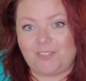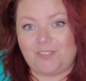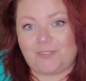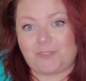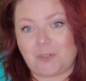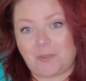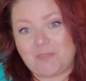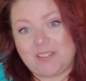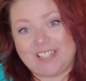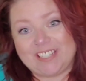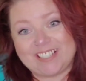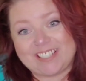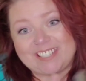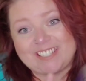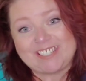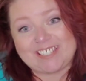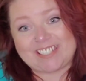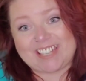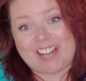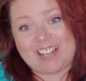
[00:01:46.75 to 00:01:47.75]
for me
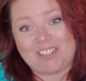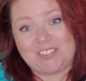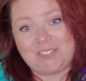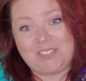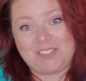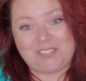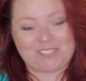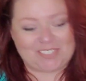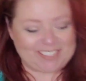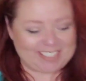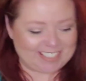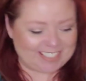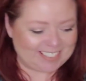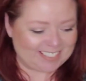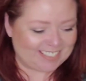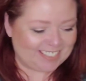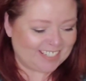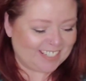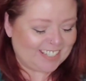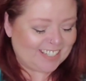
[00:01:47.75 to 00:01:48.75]
it's just Halloween
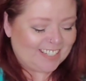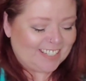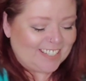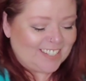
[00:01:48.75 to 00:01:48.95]
related.